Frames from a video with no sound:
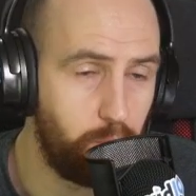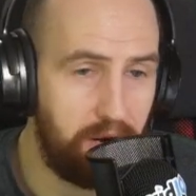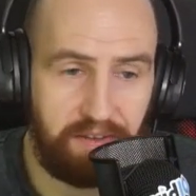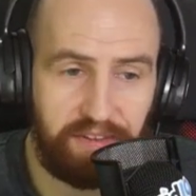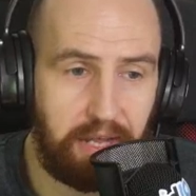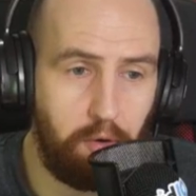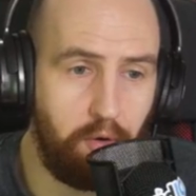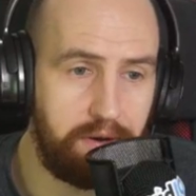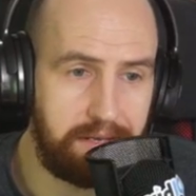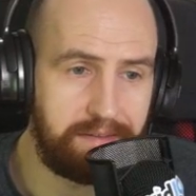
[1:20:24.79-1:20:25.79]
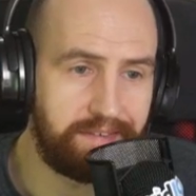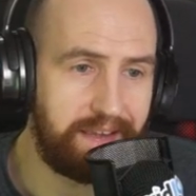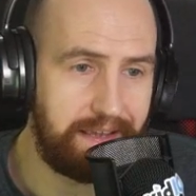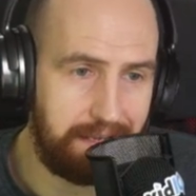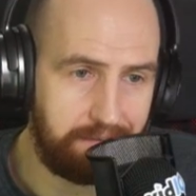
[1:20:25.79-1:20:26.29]
whatever that audience
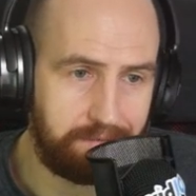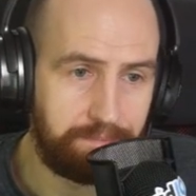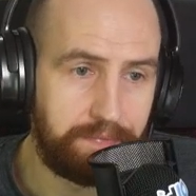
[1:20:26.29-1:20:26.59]
is.